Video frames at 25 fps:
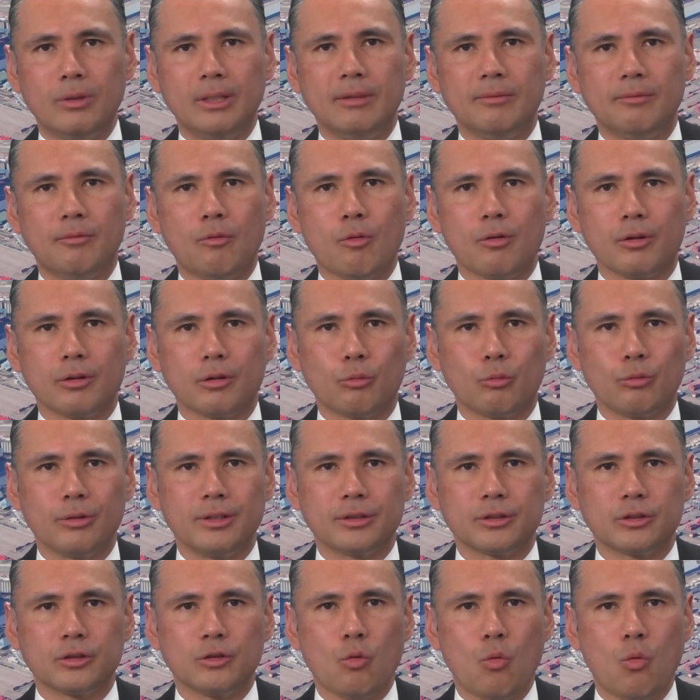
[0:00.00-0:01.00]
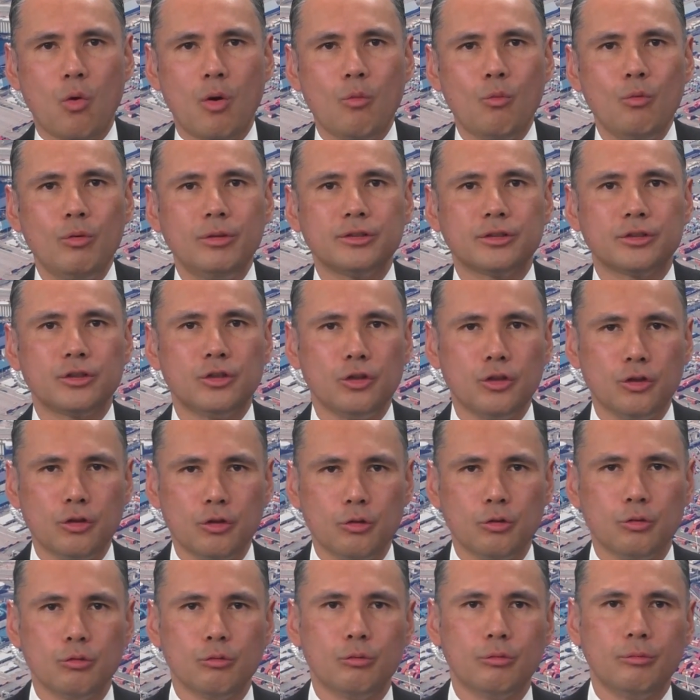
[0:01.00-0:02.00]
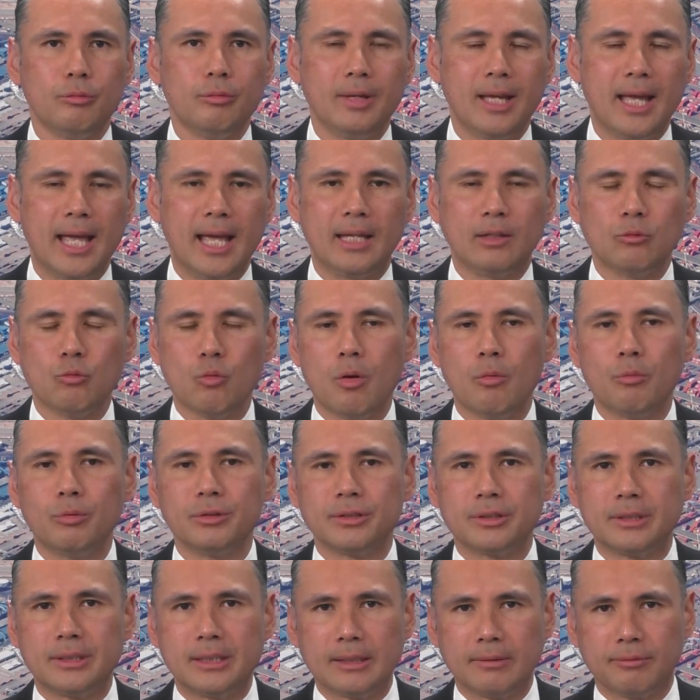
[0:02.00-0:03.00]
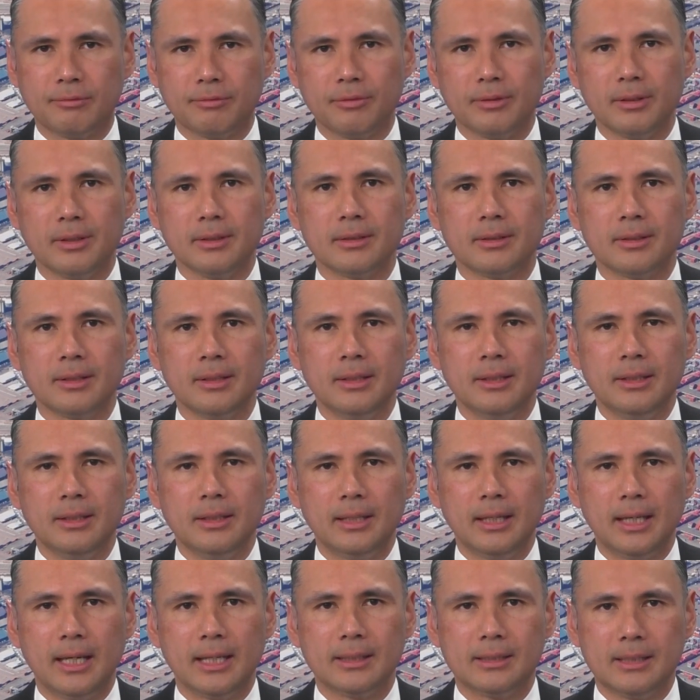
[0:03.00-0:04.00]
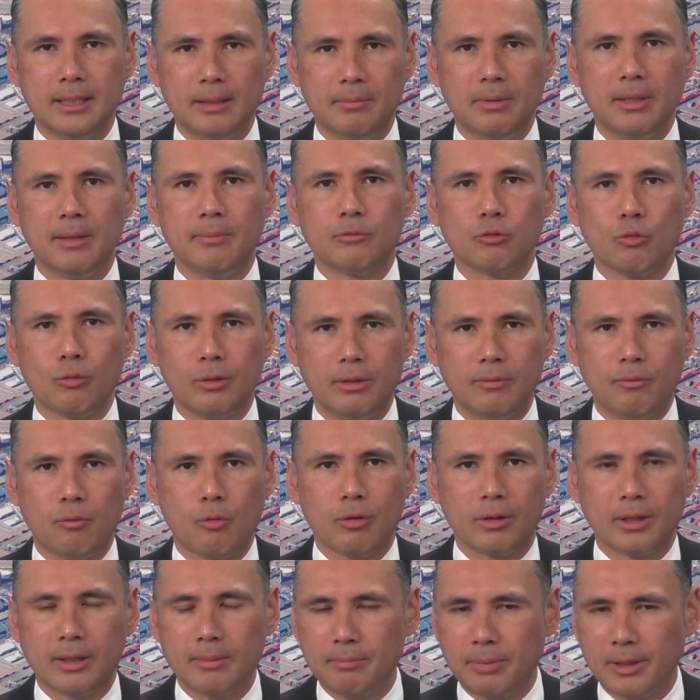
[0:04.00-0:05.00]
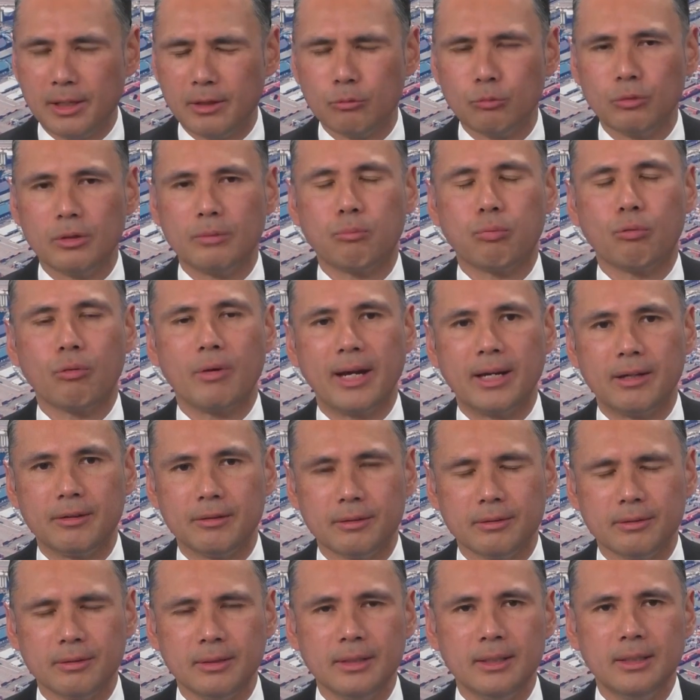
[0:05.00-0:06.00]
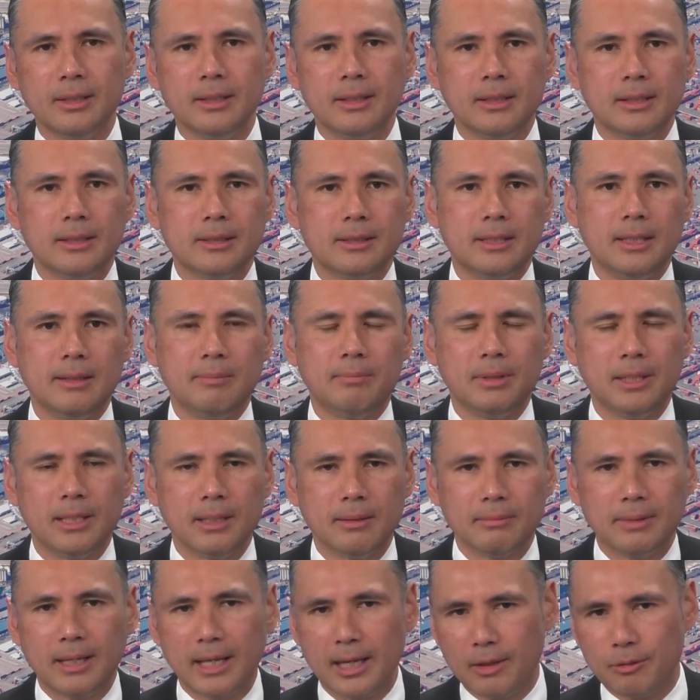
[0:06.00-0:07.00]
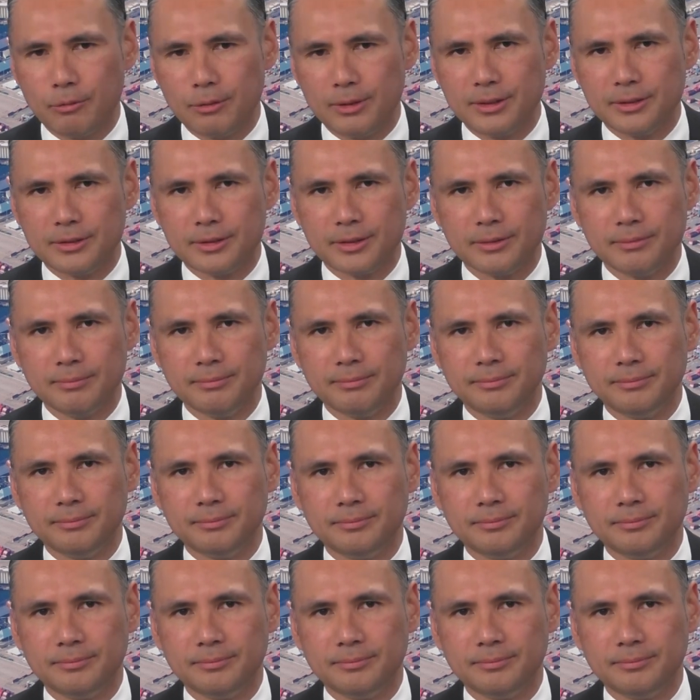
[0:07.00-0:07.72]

24, Chris, what was new and what was different at TPM 24 compared with prior TPM gatherings?